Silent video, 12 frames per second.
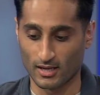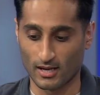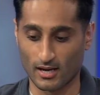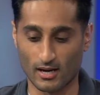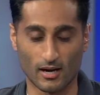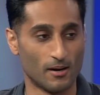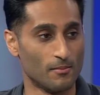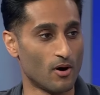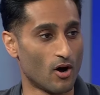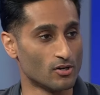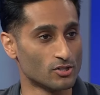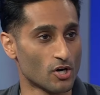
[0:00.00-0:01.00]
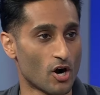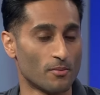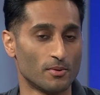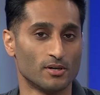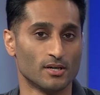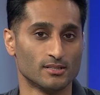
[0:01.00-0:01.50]
Amazing. Um, Under
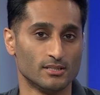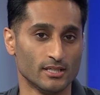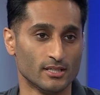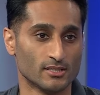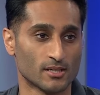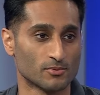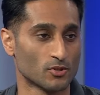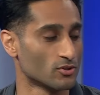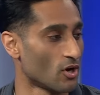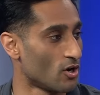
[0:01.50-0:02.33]
Armour, Adidas, I'm told,